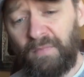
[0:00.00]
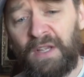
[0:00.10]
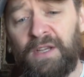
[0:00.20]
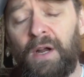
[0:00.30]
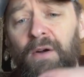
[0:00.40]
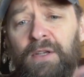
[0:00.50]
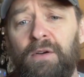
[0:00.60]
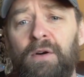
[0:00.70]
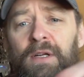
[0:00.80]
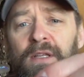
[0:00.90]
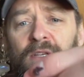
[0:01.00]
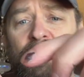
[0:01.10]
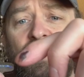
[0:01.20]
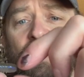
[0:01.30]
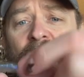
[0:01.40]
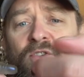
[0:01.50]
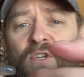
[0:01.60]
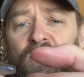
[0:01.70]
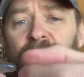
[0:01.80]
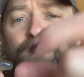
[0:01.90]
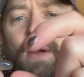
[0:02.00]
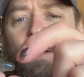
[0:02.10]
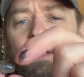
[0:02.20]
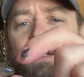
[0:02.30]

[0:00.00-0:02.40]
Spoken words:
You know, you hook this, just barely